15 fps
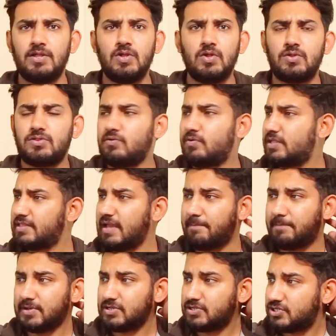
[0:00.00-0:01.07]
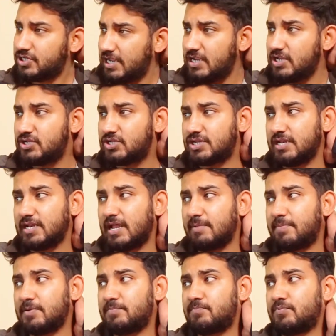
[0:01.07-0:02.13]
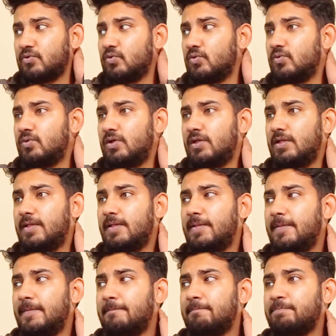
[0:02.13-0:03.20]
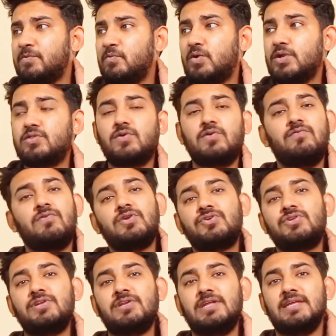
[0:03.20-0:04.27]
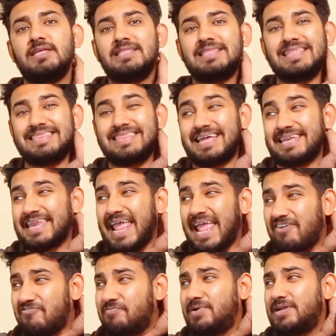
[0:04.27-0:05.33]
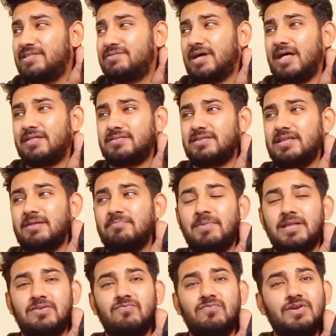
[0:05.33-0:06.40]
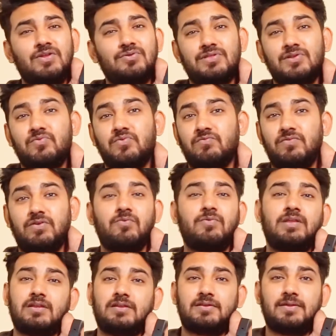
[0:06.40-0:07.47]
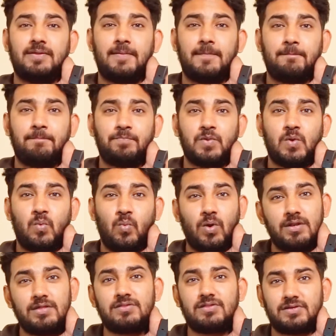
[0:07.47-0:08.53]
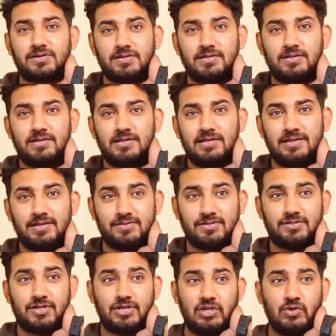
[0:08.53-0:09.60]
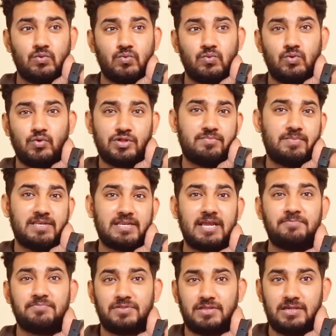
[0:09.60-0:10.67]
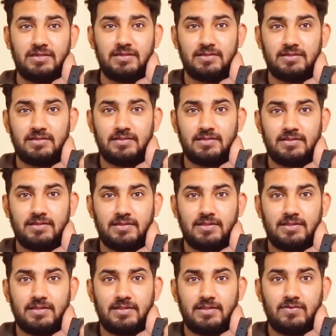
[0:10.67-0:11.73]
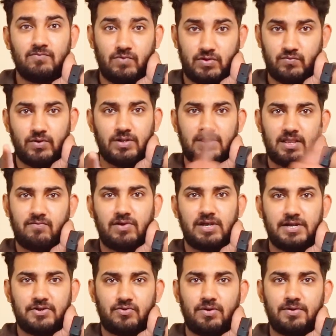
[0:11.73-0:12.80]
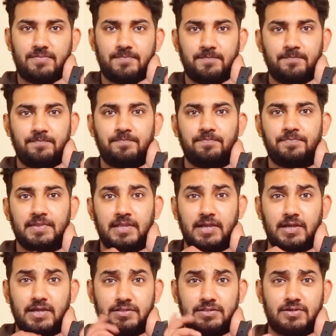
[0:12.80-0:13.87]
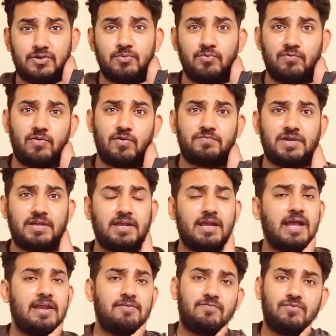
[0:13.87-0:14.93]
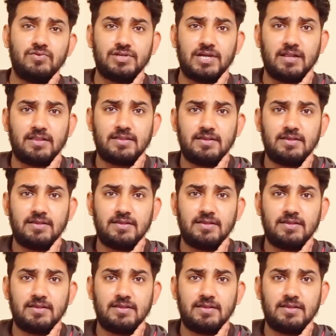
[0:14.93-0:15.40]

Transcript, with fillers: So what has Apple changed in iPad Pro? What is so revolutionary that everybody is asking and making videos and reviewing it? What is it? Is it the new USB Type C, which we'll cover later on? Is it removal of the headphone jack?